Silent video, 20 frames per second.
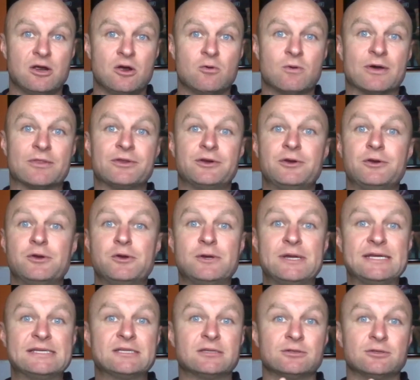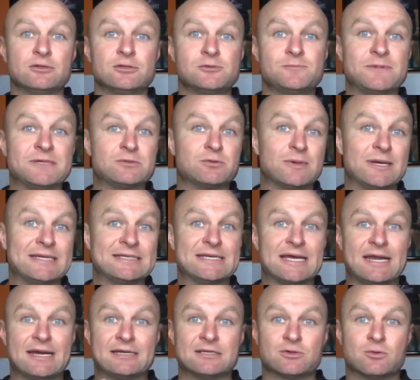Whether you need to lose between
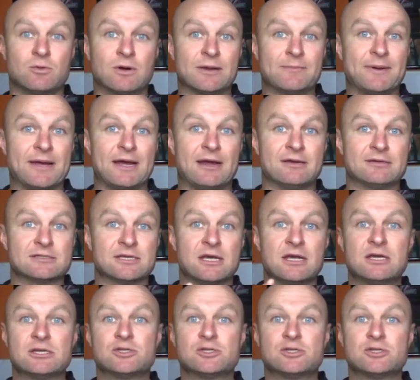10 and 20 pounds,